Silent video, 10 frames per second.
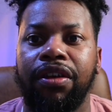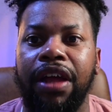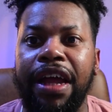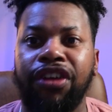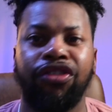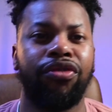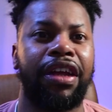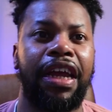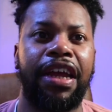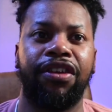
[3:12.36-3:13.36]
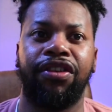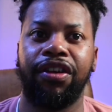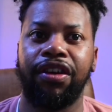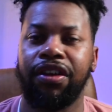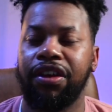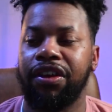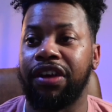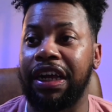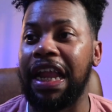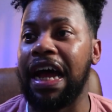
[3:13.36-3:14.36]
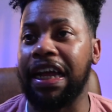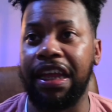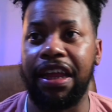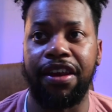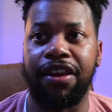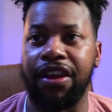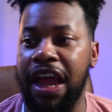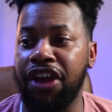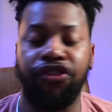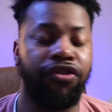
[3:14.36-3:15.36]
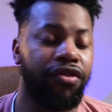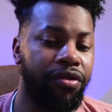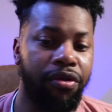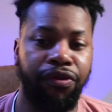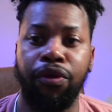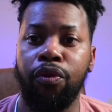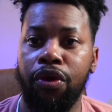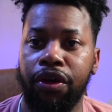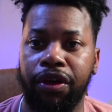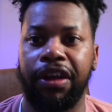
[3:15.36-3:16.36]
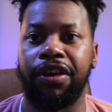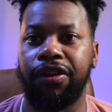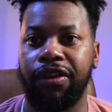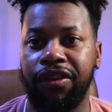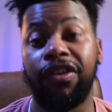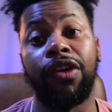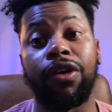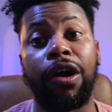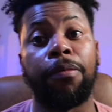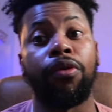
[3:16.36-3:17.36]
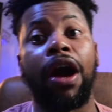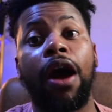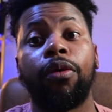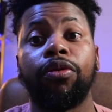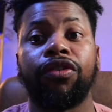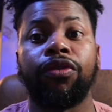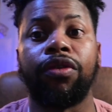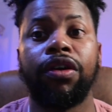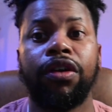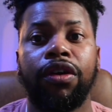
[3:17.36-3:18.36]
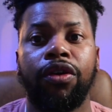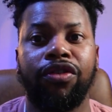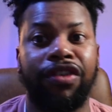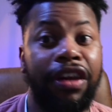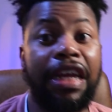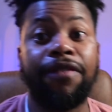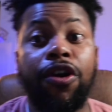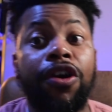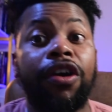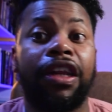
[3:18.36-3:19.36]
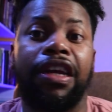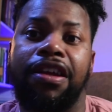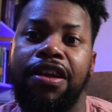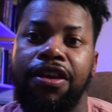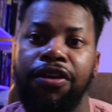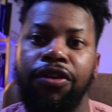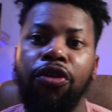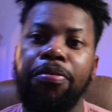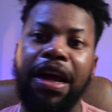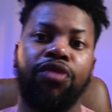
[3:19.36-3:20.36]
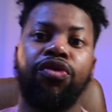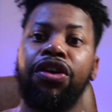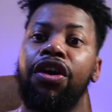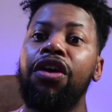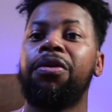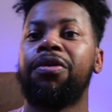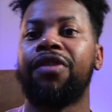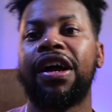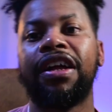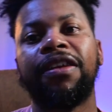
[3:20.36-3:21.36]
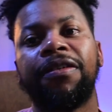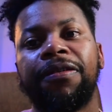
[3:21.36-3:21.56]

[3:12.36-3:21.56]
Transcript: It's okay to clock in extra for work and to steal a couple hours or to leave early and nobody would know, right?